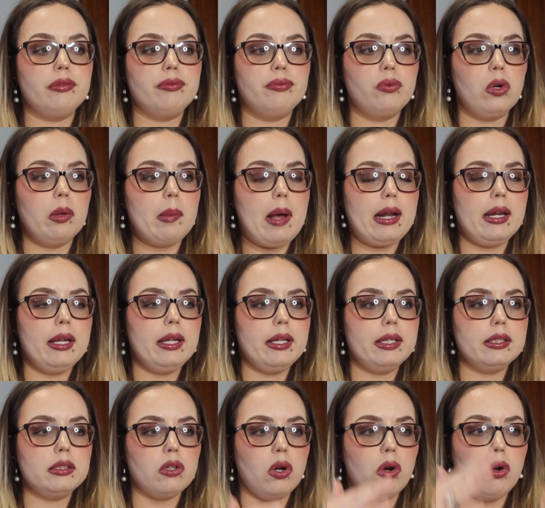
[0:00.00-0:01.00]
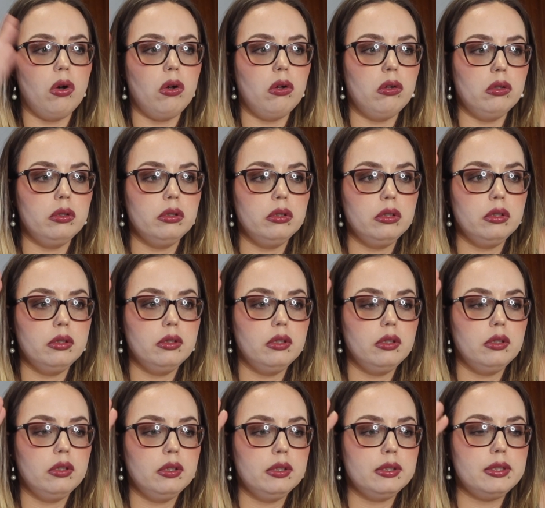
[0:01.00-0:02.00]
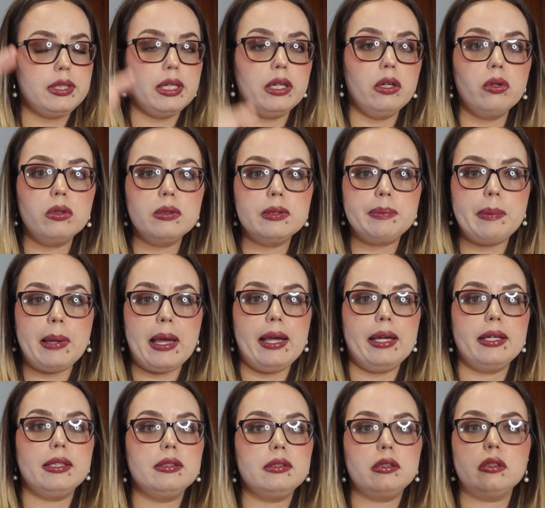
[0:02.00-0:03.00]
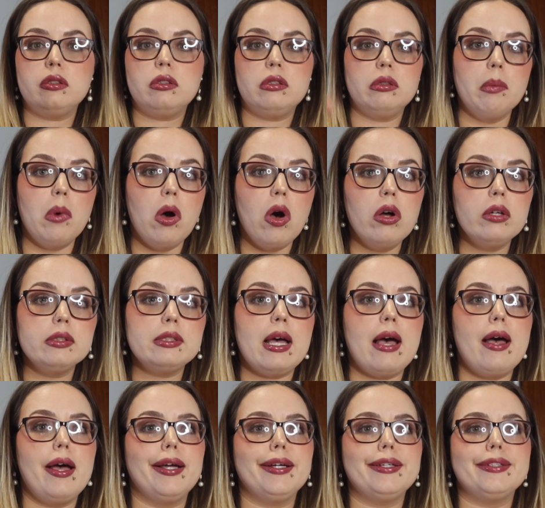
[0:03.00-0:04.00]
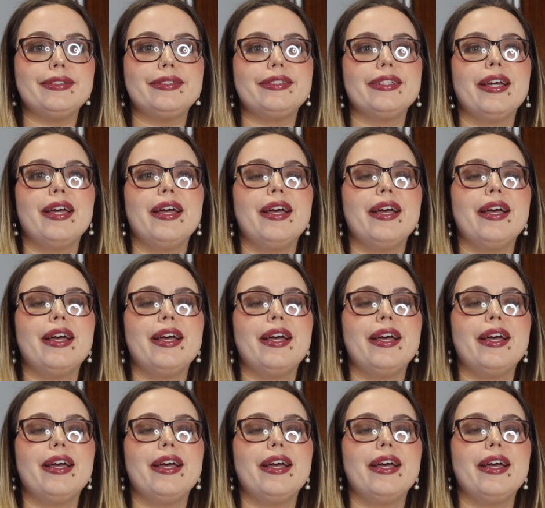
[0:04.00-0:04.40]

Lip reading: formatting, it's all single spaced, small text,